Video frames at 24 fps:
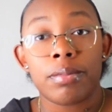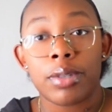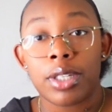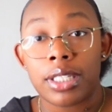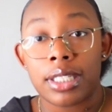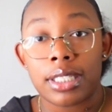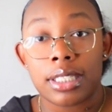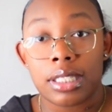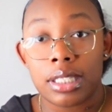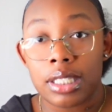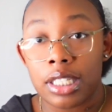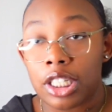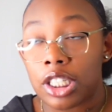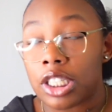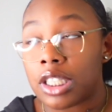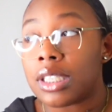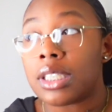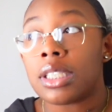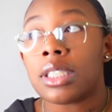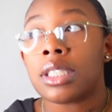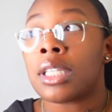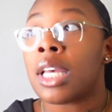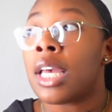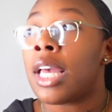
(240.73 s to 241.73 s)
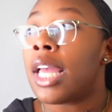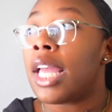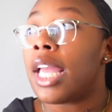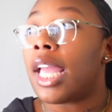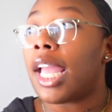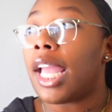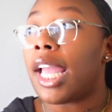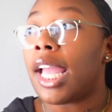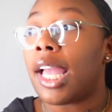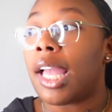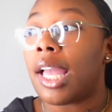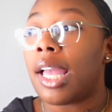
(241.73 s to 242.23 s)
million sneakers
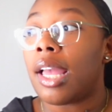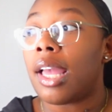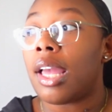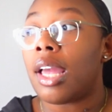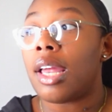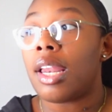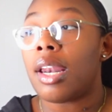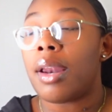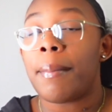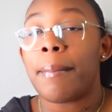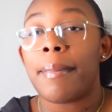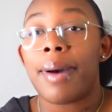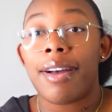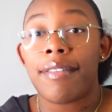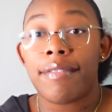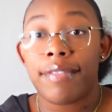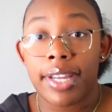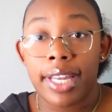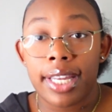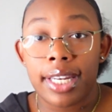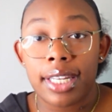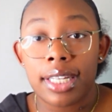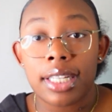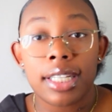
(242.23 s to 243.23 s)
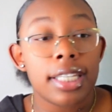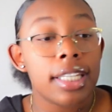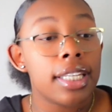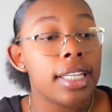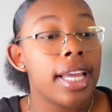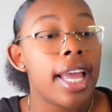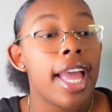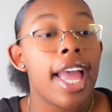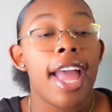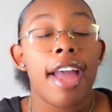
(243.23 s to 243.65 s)
and my vanity.